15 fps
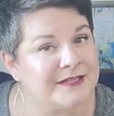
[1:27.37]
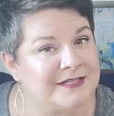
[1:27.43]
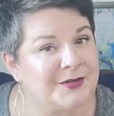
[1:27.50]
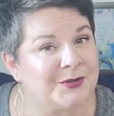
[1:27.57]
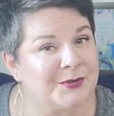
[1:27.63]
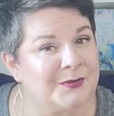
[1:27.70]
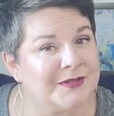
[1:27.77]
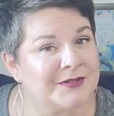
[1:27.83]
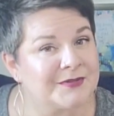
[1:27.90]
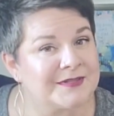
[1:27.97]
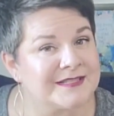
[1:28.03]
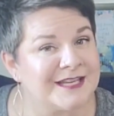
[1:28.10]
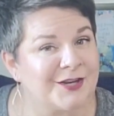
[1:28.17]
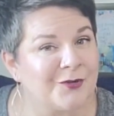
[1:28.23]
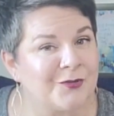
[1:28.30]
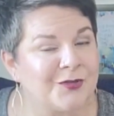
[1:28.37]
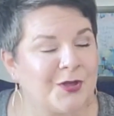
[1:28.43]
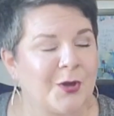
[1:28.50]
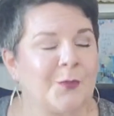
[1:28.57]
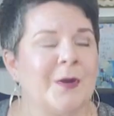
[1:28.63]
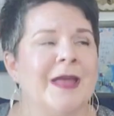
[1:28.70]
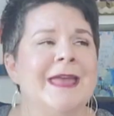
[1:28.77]
me tell you a little secret
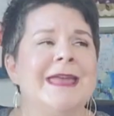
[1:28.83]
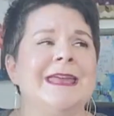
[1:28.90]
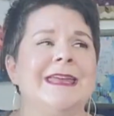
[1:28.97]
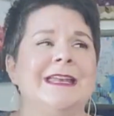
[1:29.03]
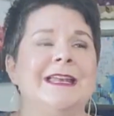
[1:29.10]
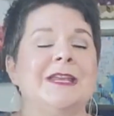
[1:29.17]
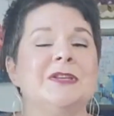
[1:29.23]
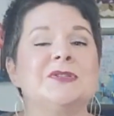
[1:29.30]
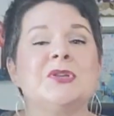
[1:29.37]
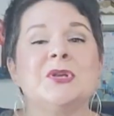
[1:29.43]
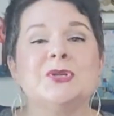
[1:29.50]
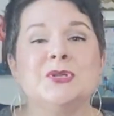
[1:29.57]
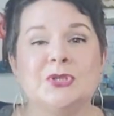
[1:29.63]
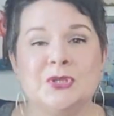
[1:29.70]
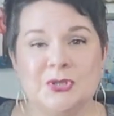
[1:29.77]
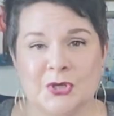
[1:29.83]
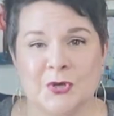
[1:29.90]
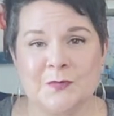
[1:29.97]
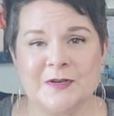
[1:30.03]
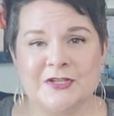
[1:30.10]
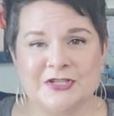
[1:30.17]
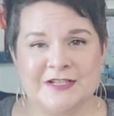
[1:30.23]
though. It is
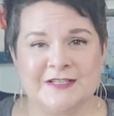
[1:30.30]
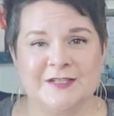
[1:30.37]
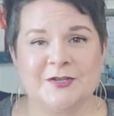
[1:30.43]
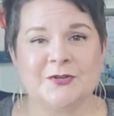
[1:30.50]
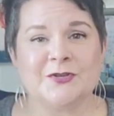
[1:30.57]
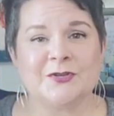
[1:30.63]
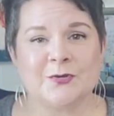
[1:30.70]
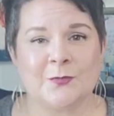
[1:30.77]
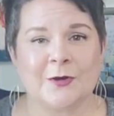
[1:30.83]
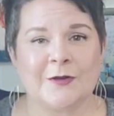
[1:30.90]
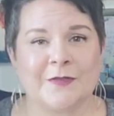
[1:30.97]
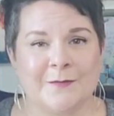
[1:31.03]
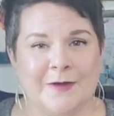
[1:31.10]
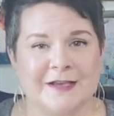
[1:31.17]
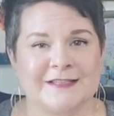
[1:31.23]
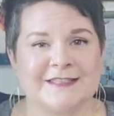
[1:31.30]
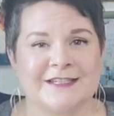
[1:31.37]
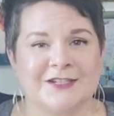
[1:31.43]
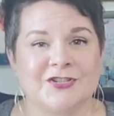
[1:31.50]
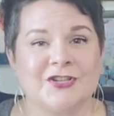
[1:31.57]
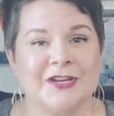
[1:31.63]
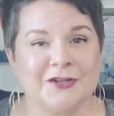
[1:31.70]
so much easier to work the moss
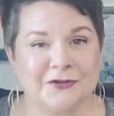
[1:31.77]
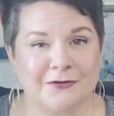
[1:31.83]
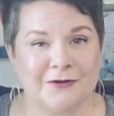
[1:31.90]
stitch in